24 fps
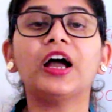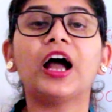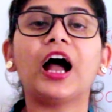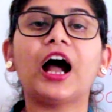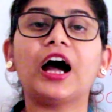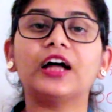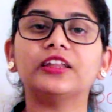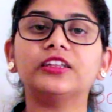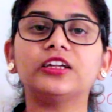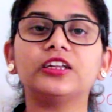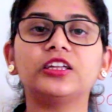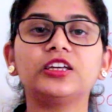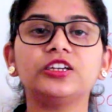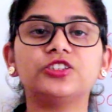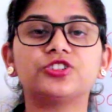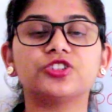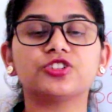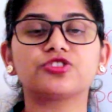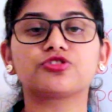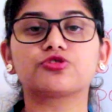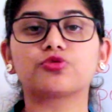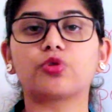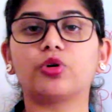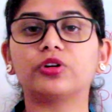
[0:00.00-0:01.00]
and then he
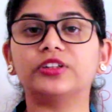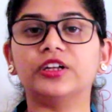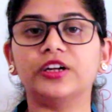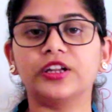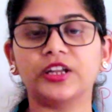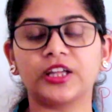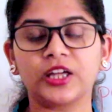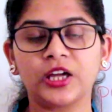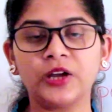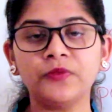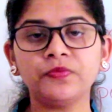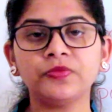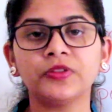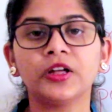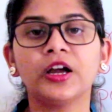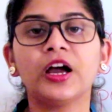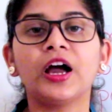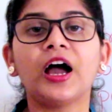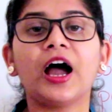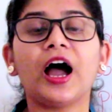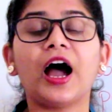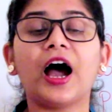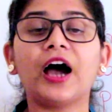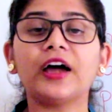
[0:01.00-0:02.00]
just wrote the name.
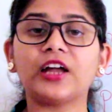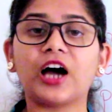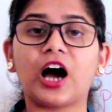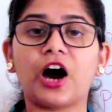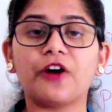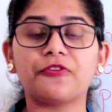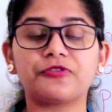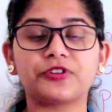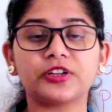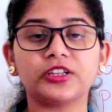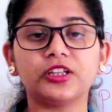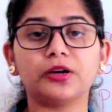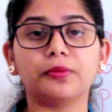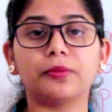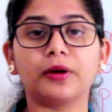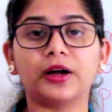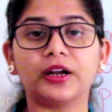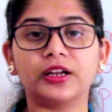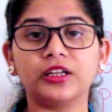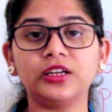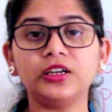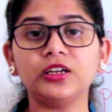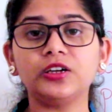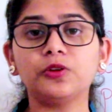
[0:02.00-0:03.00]
And after the
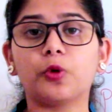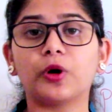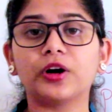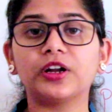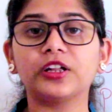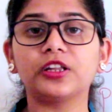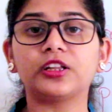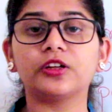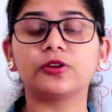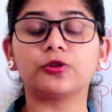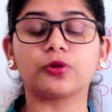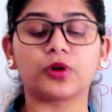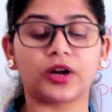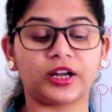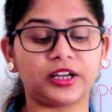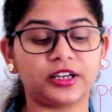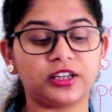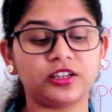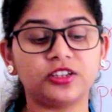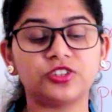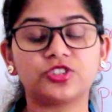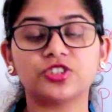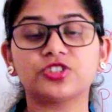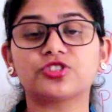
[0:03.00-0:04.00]
money, what did he write?
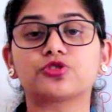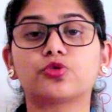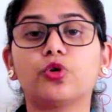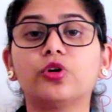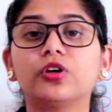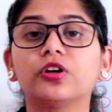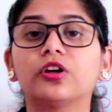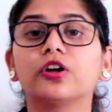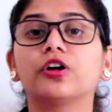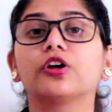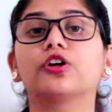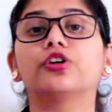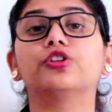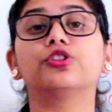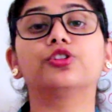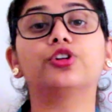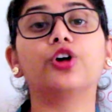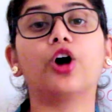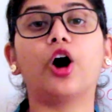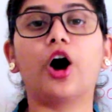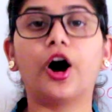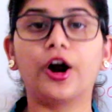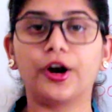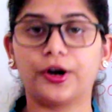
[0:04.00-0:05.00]
He just wrote
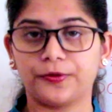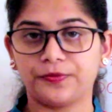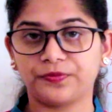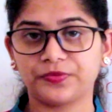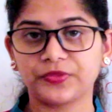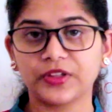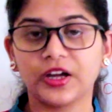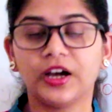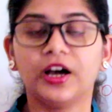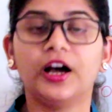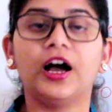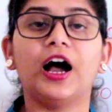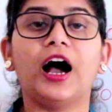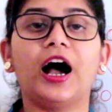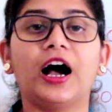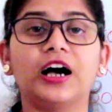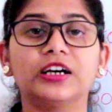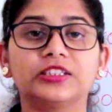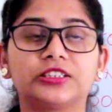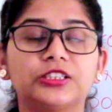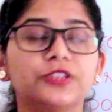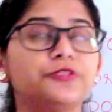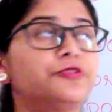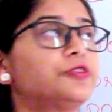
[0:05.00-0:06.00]
God.
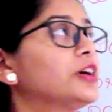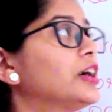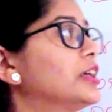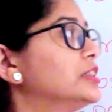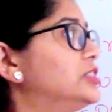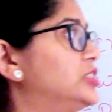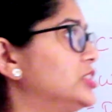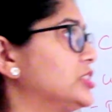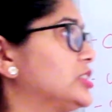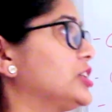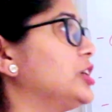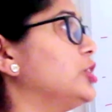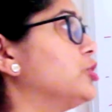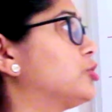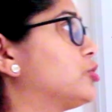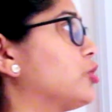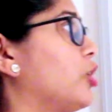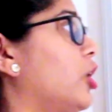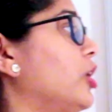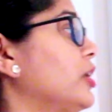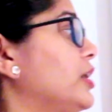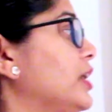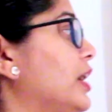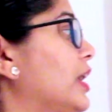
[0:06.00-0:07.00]
As if just he
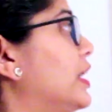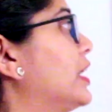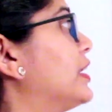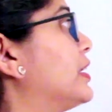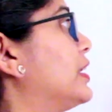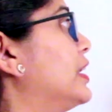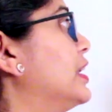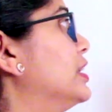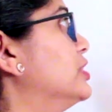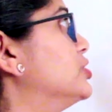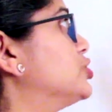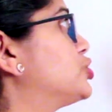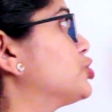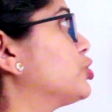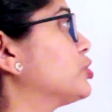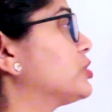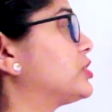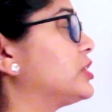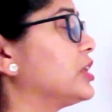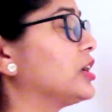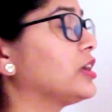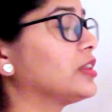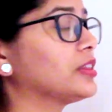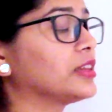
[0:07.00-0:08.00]
thought, let
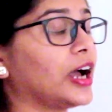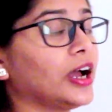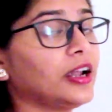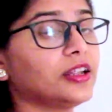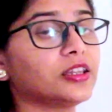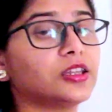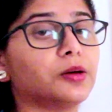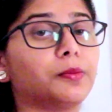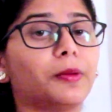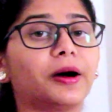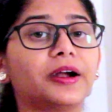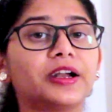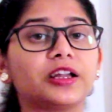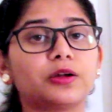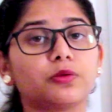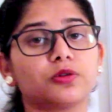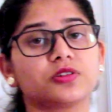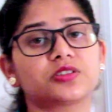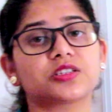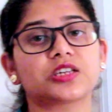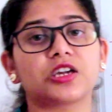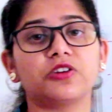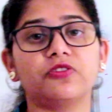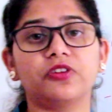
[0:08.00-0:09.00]
Lencho think that the money
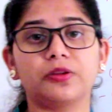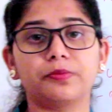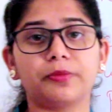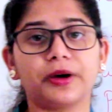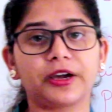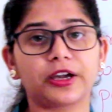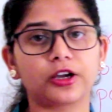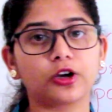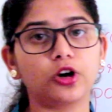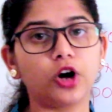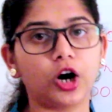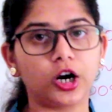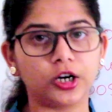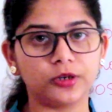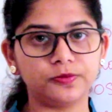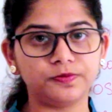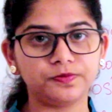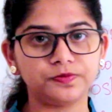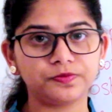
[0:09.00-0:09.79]
was given by God.